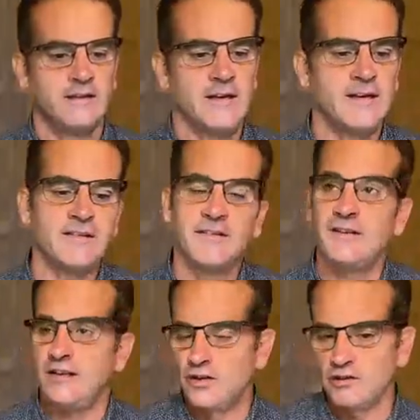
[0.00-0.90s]
He doesn't
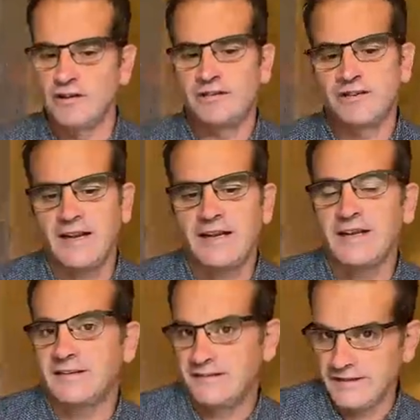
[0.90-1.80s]
see tourists
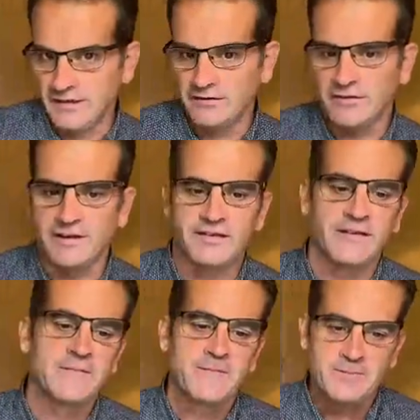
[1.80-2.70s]
taking selfies.
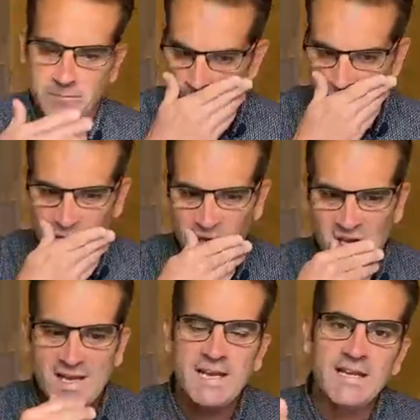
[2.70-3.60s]

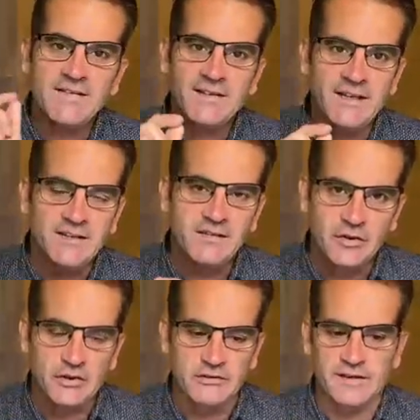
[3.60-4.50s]
He sees
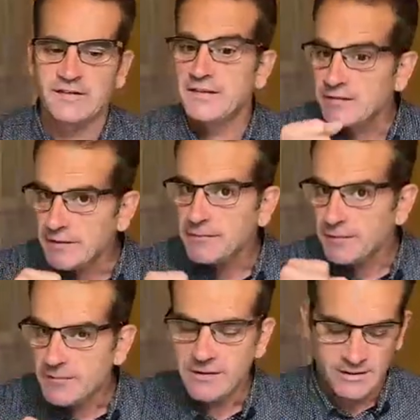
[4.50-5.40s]
tourists
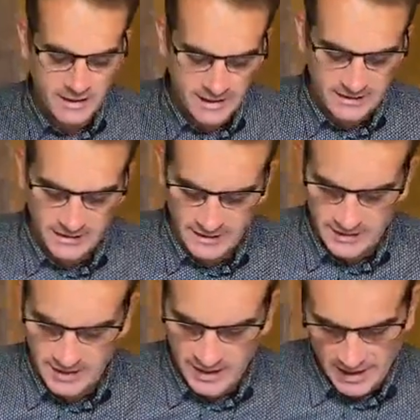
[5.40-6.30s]

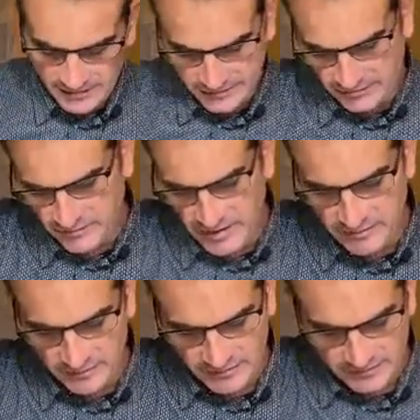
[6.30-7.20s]
eating ice
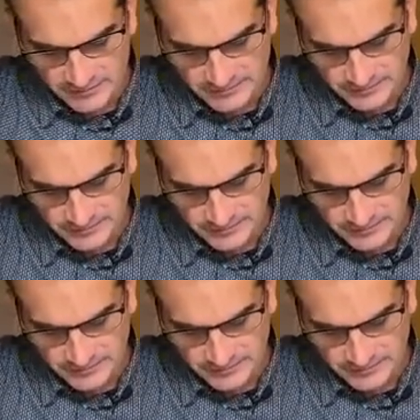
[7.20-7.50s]
creams.